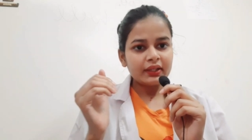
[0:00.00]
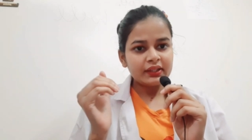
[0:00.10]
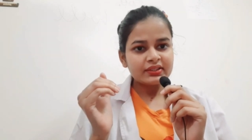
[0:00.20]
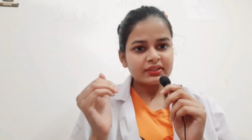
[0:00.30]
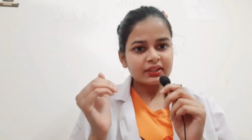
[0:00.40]

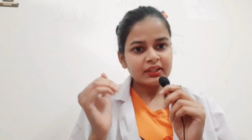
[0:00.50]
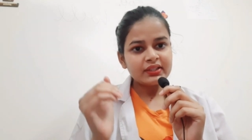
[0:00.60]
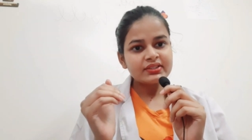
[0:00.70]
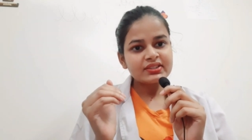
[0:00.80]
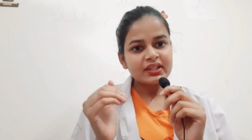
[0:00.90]
It
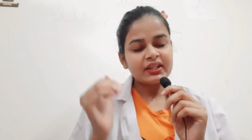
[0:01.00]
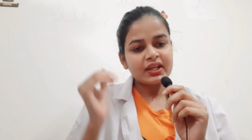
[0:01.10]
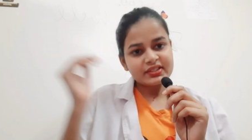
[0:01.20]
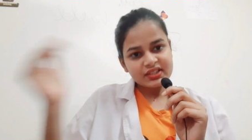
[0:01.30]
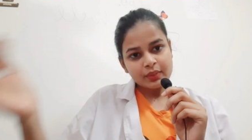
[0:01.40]
cleans in
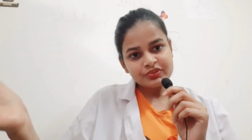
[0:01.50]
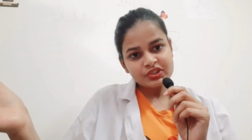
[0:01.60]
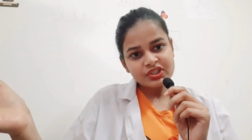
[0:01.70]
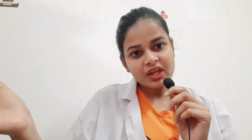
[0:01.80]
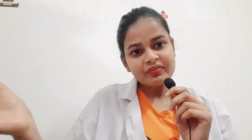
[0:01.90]
a
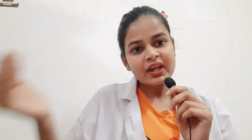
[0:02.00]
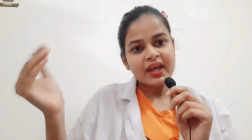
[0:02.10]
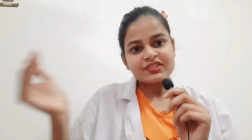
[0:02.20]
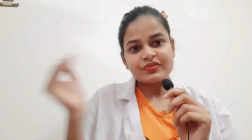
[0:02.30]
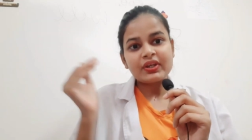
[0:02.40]
subgingival
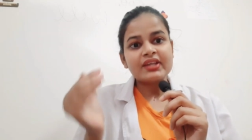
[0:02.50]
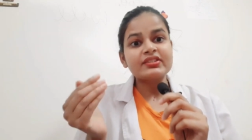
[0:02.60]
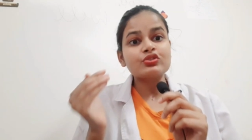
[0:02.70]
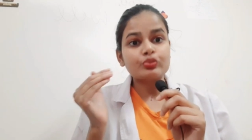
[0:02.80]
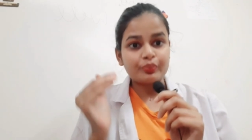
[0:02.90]
as well as
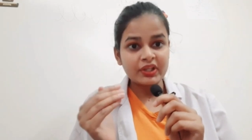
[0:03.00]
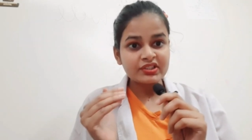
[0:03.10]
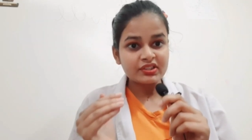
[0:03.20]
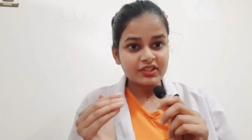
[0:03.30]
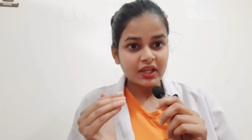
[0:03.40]
a
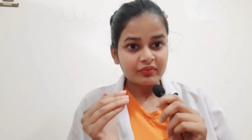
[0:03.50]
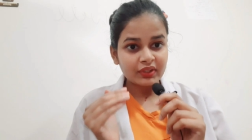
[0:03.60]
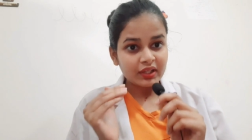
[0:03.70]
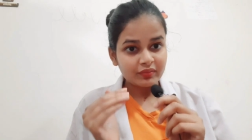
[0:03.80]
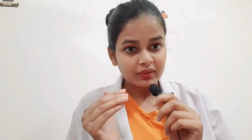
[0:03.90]

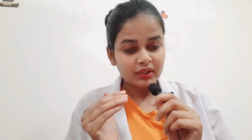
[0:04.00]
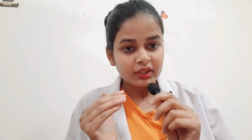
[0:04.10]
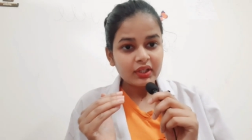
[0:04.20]
supragingival level.